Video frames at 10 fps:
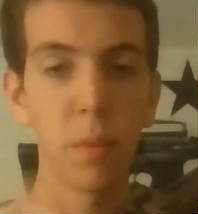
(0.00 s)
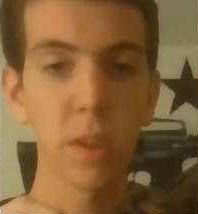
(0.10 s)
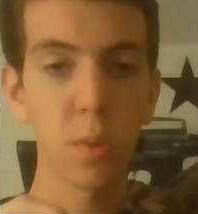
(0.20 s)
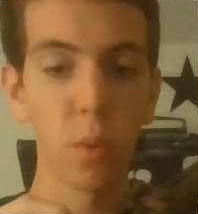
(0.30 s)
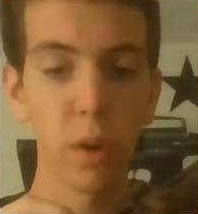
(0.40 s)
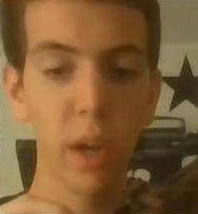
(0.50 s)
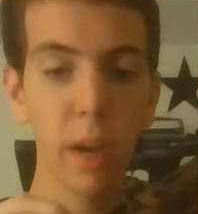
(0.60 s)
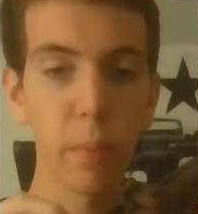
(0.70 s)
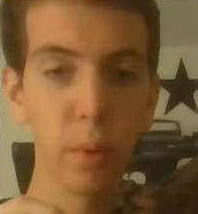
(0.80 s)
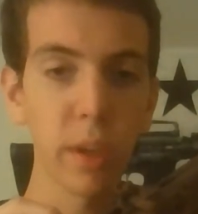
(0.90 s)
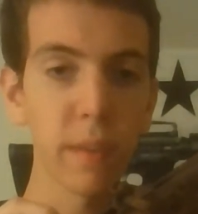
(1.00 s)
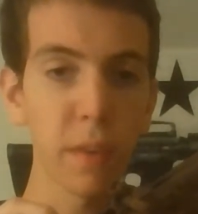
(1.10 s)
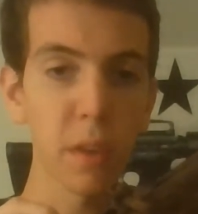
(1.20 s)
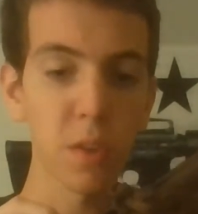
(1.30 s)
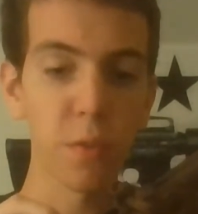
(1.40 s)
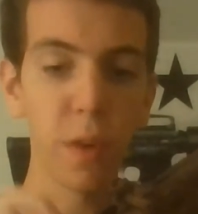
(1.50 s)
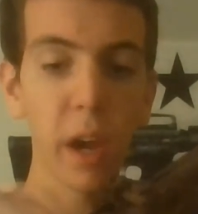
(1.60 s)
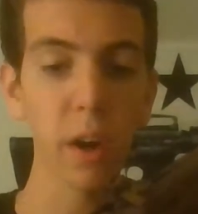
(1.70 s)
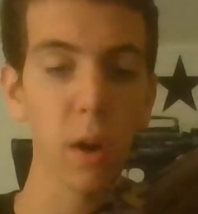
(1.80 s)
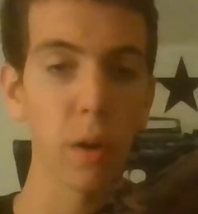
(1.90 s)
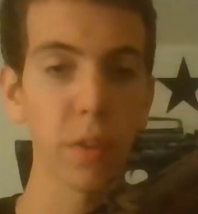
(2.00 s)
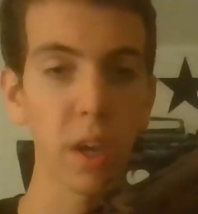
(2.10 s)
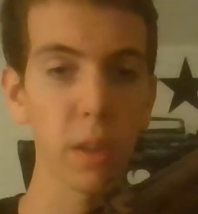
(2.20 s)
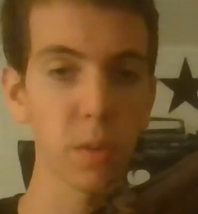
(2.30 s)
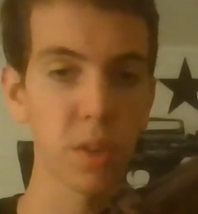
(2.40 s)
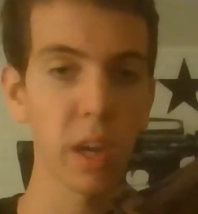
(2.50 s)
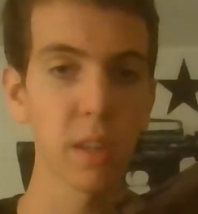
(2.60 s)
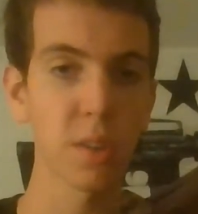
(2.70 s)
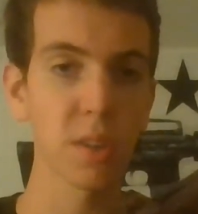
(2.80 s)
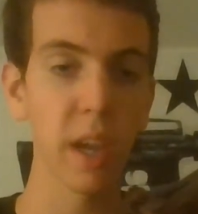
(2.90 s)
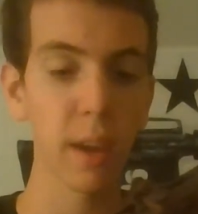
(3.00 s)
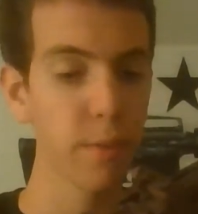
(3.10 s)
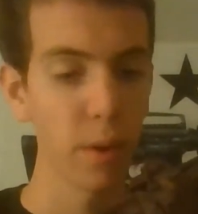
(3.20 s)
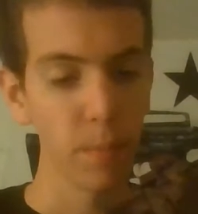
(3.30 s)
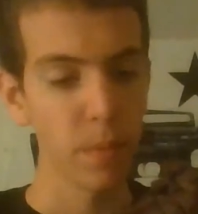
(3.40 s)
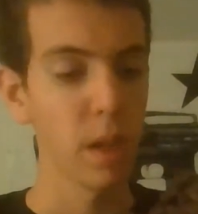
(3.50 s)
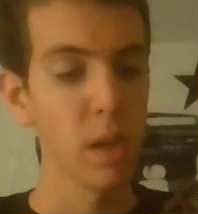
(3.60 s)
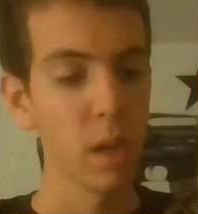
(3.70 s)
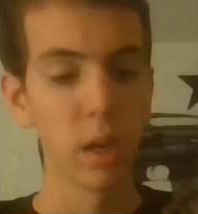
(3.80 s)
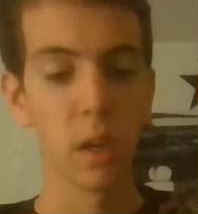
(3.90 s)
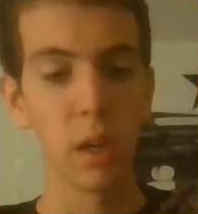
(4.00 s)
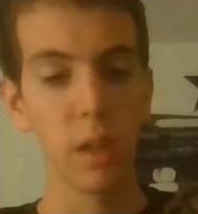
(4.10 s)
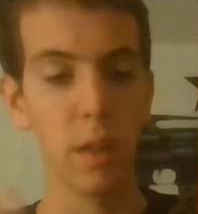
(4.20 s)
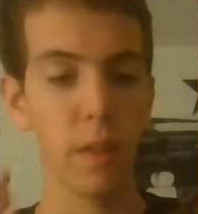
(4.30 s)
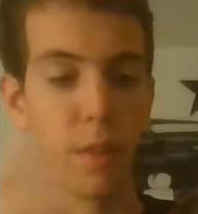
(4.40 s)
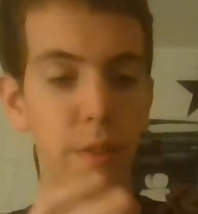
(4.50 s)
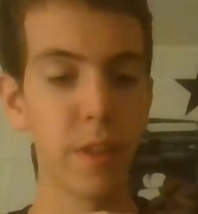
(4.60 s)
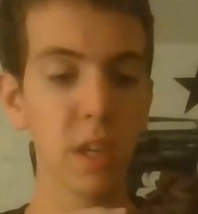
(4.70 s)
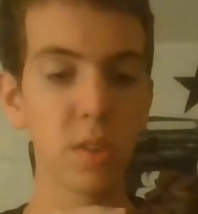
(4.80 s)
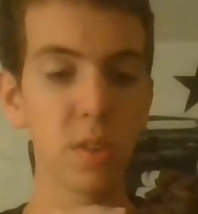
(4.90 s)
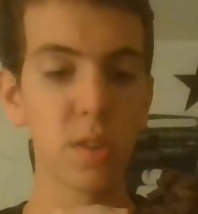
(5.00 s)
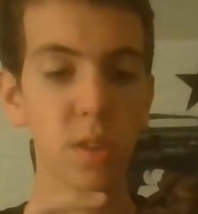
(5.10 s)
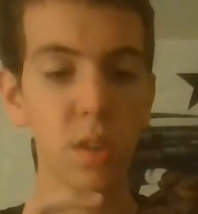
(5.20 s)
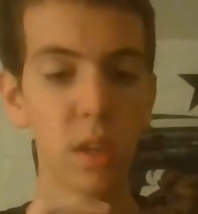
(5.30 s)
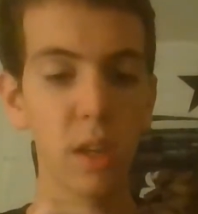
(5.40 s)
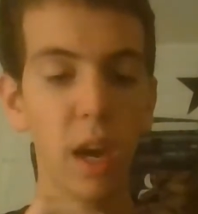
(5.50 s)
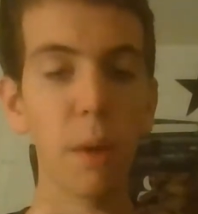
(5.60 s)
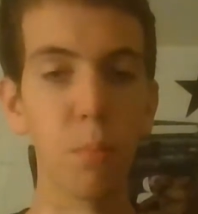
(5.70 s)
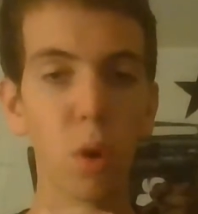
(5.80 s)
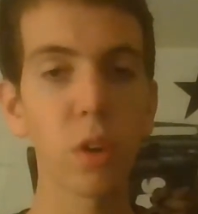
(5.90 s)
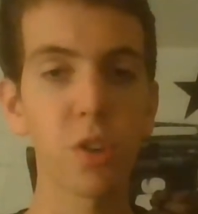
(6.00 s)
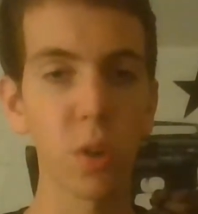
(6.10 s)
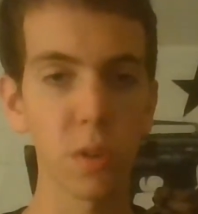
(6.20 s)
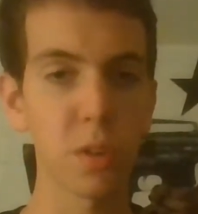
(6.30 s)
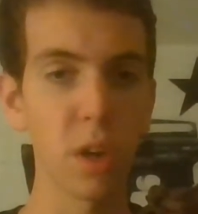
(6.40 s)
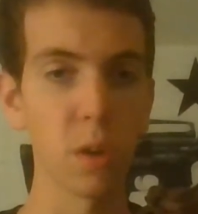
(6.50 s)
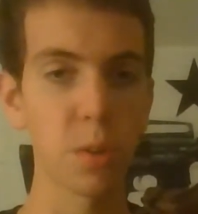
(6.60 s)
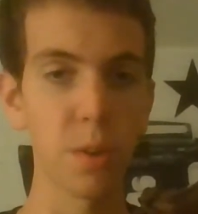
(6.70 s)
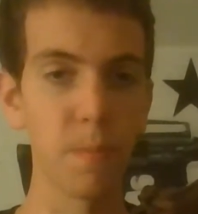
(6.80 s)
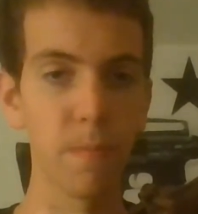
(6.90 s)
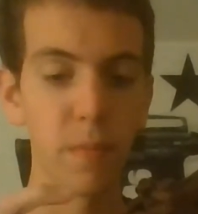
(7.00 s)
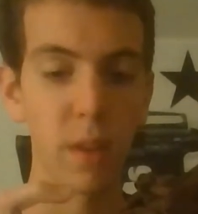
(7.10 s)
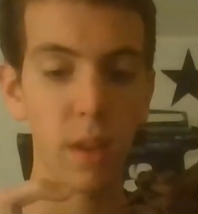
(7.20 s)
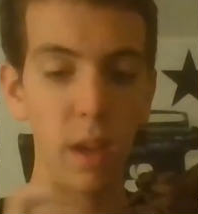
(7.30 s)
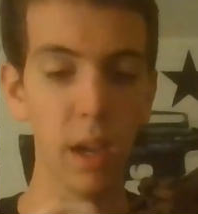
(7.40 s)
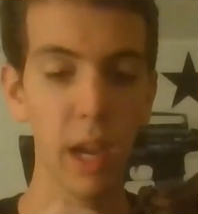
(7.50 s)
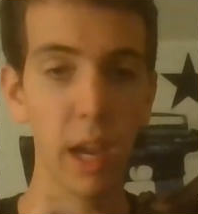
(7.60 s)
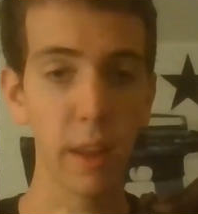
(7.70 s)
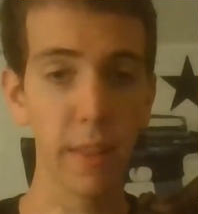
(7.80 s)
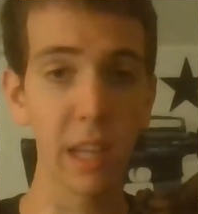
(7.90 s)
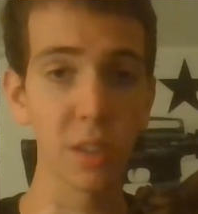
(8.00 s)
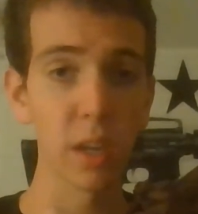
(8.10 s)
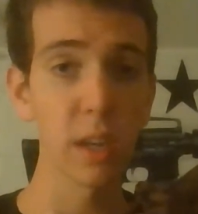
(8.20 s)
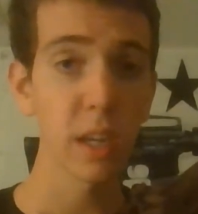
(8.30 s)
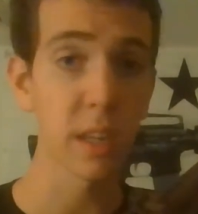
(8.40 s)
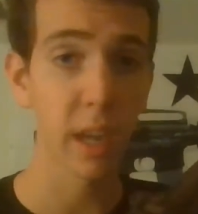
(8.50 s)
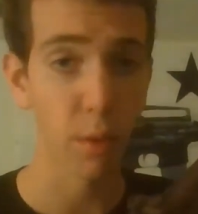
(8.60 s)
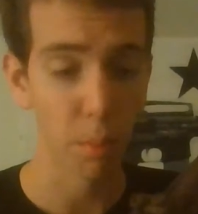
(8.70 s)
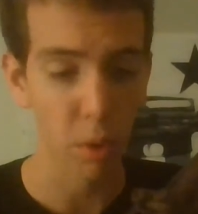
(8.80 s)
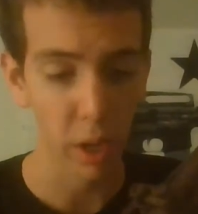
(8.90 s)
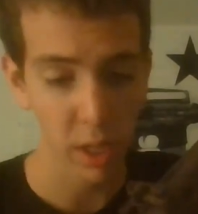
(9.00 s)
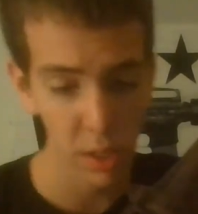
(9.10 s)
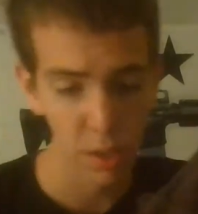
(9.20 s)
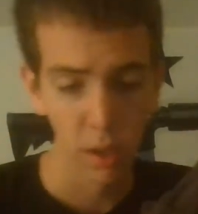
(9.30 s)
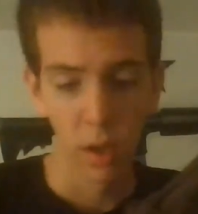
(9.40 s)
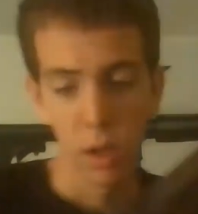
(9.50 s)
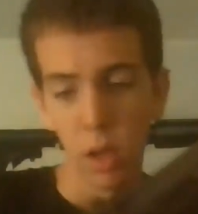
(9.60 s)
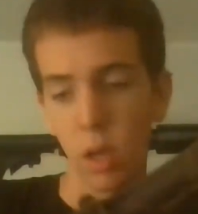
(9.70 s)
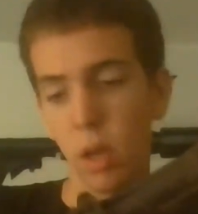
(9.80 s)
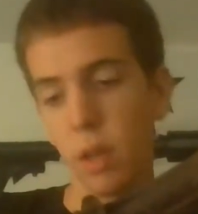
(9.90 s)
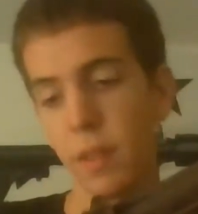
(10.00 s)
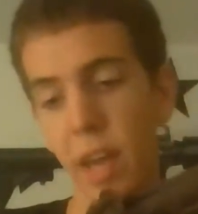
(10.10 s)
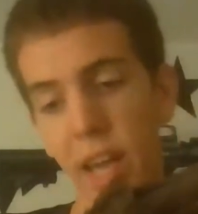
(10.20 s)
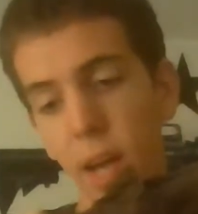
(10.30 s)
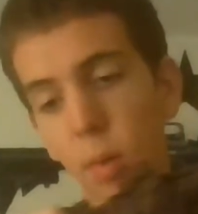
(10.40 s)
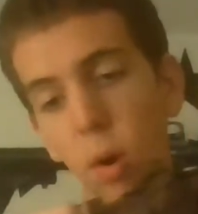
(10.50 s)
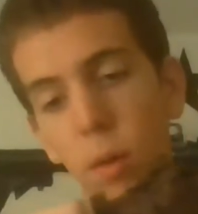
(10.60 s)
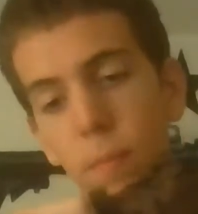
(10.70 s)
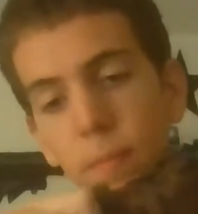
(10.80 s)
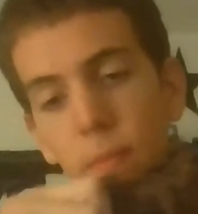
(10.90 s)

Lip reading: This one, I believe, is fire. The other side is safe. This, I'm pretty sure, is toast. And that's going to need to get replaced. The hammer,